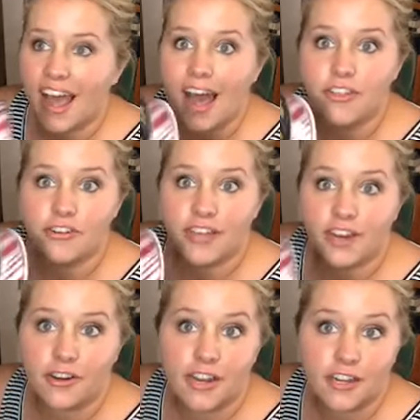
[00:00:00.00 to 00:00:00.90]
either
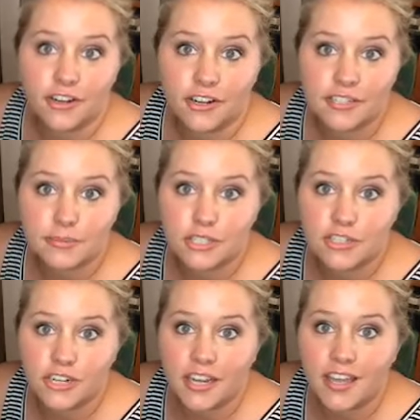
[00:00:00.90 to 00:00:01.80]
decorating your Christmas
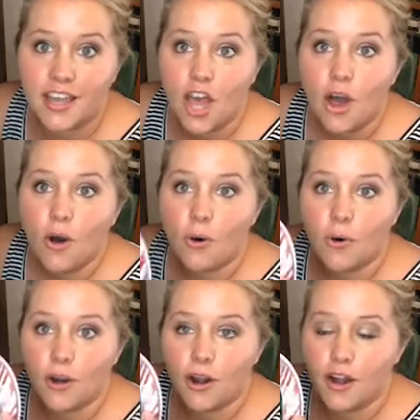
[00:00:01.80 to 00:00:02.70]
tree
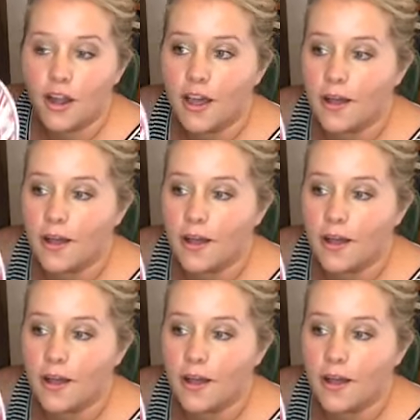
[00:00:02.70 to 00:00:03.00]
or